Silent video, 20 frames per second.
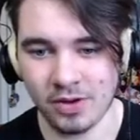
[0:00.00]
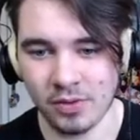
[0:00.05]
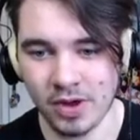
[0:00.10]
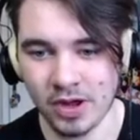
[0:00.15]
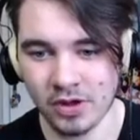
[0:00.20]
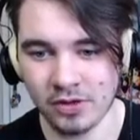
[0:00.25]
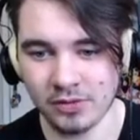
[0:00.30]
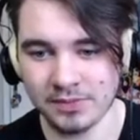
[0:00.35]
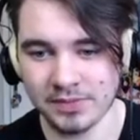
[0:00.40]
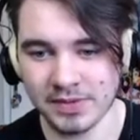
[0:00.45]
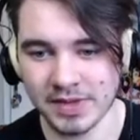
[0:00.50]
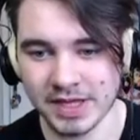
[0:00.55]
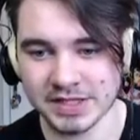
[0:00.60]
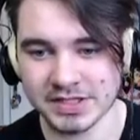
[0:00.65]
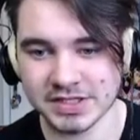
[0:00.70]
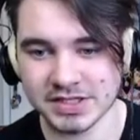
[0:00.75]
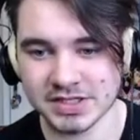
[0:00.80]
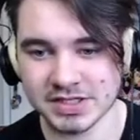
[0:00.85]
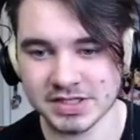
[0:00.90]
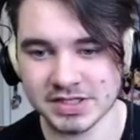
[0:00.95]
well,
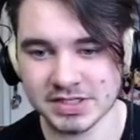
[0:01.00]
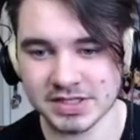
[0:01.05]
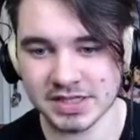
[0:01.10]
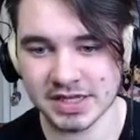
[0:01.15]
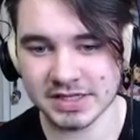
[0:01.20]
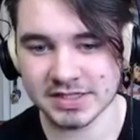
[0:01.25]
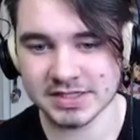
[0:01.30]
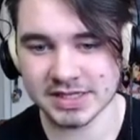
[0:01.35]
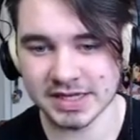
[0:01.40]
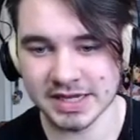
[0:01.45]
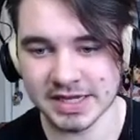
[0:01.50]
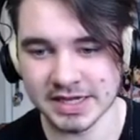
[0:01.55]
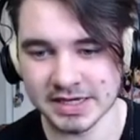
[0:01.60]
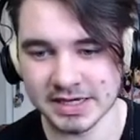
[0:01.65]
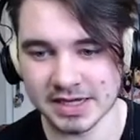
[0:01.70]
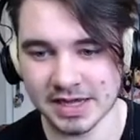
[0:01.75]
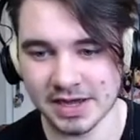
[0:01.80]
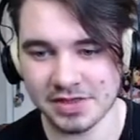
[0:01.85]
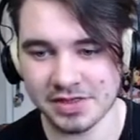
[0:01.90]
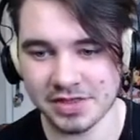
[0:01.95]
that's that's it,
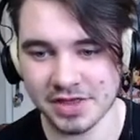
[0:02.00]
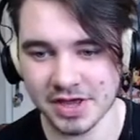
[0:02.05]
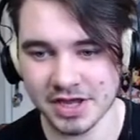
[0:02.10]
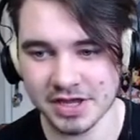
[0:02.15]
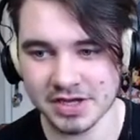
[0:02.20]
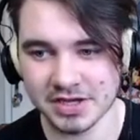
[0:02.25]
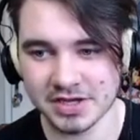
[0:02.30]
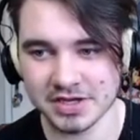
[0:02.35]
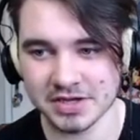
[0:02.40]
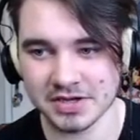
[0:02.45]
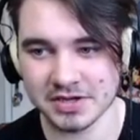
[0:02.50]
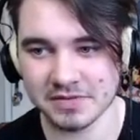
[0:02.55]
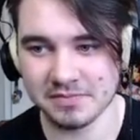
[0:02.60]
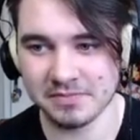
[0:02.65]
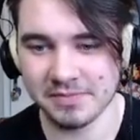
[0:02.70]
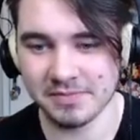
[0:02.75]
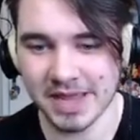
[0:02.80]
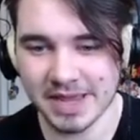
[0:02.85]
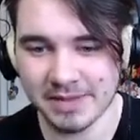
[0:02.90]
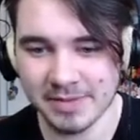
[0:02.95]
I think,
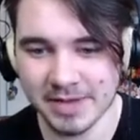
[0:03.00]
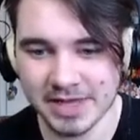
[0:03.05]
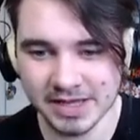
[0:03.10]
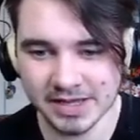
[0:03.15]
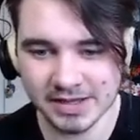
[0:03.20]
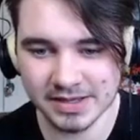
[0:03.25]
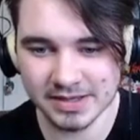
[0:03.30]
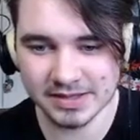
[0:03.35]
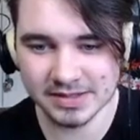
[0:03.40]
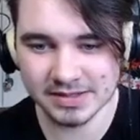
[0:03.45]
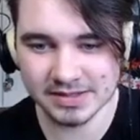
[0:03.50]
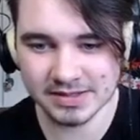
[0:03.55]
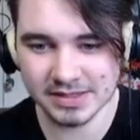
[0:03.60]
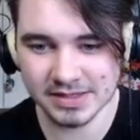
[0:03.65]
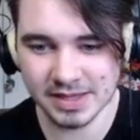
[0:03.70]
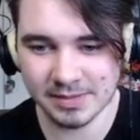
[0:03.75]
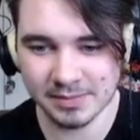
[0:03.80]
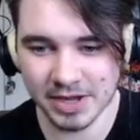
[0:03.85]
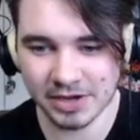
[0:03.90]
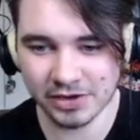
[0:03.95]
maybe.
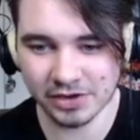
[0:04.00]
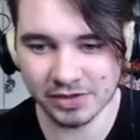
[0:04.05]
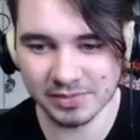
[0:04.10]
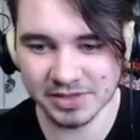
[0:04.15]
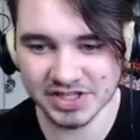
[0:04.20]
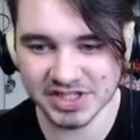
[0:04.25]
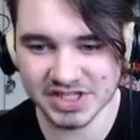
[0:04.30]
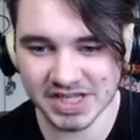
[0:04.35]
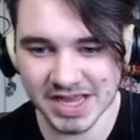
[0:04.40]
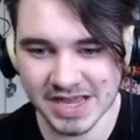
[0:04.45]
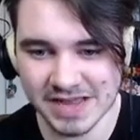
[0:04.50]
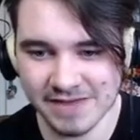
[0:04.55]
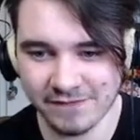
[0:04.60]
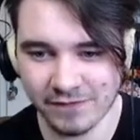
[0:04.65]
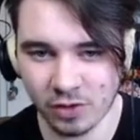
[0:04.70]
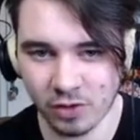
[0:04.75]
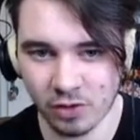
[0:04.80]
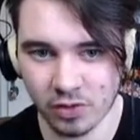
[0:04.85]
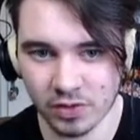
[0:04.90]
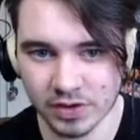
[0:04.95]
Am I gonna be
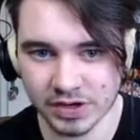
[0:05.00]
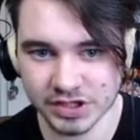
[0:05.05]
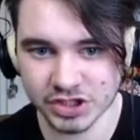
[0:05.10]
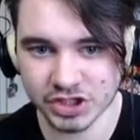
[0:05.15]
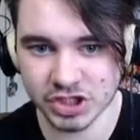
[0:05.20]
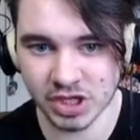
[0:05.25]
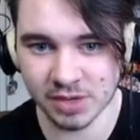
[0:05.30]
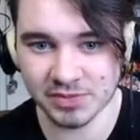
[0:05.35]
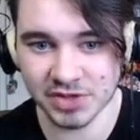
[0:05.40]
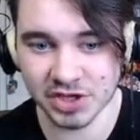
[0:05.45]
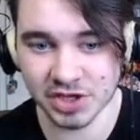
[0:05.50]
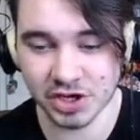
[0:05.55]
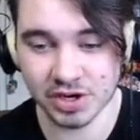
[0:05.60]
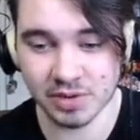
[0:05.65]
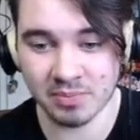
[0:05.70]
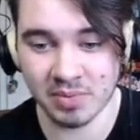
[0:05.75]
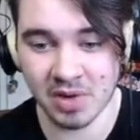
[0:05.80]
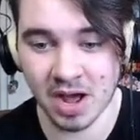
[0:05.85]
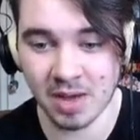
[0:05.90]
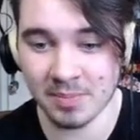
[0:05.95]
safe, or is something gonna
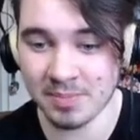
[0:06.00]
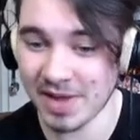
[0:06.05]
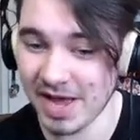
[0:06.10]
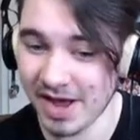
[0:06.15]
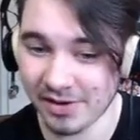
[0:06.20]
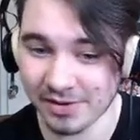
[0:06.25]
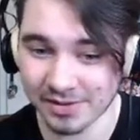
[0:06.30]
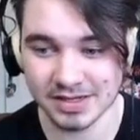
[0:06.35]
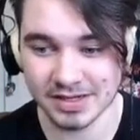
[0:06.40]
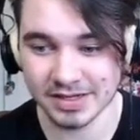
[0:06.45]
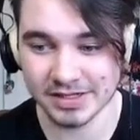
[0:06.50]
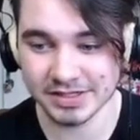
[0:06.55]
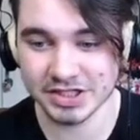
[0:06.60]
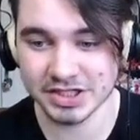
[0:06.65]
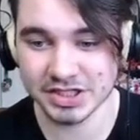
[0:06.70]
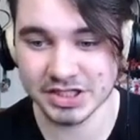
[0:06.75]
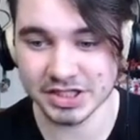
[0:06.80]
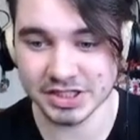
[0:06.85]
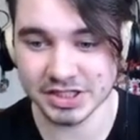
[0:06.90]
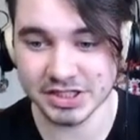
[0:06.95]
pop out?
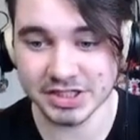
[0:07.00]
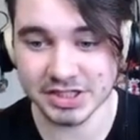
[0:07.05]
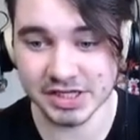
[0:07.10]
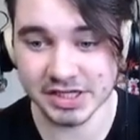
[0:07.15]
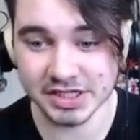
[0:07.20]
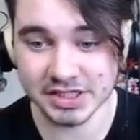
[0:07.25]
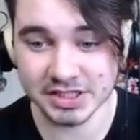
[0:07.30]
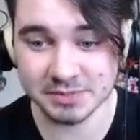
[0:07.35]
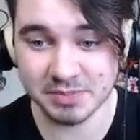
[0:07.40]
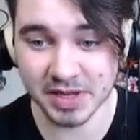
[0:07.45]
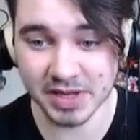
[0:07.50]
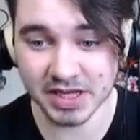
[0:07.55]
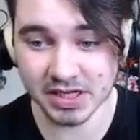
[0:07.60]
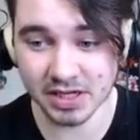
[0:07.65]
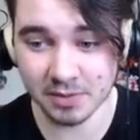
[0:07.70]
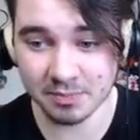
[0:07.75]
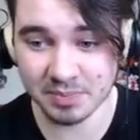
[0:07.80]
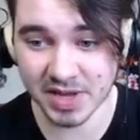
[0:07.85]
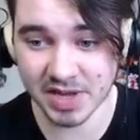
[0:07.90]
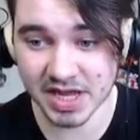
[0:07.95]
It's, it's, it's picking
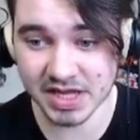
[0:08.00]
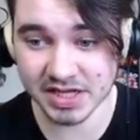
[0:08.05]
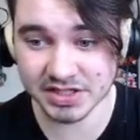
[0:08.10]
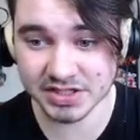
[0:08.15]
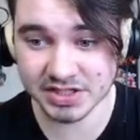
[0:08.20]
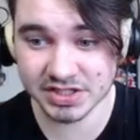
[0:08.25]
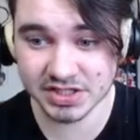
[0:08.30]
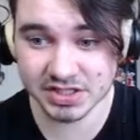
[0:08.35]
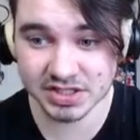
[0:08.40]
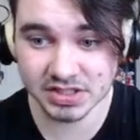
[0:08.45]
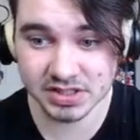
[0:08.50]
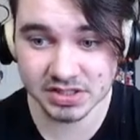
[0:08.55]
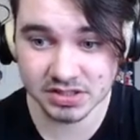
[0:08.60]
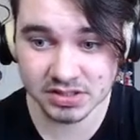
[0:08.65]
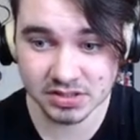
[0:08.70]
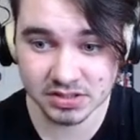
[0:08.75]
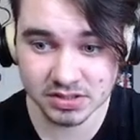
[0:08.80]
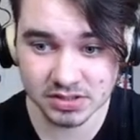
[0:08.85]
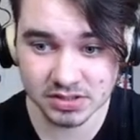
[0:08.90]
up pace.